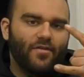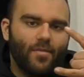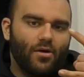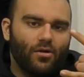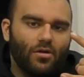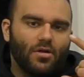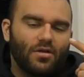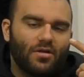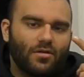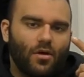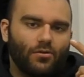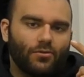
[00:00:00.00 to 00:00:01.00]
metal
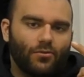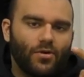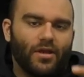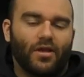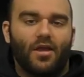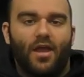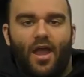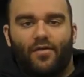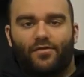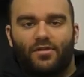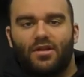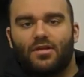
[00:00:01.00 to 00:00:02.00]
song of the week.
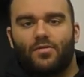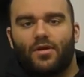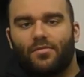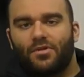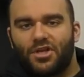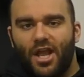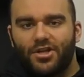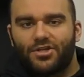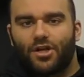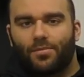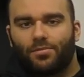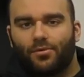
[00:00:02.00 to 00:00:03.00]
And for this week, I'm gonna change
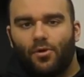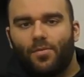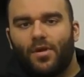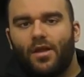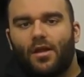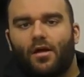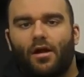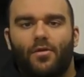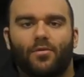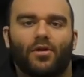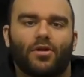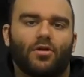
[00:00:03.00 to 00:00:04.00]
it up a little bit, all right?
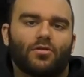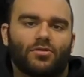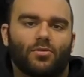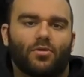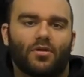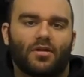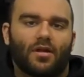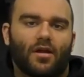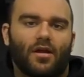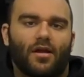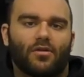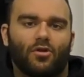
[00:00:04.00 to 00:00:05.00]
We're gonna go towards
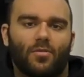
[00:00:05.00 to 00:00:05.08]
a little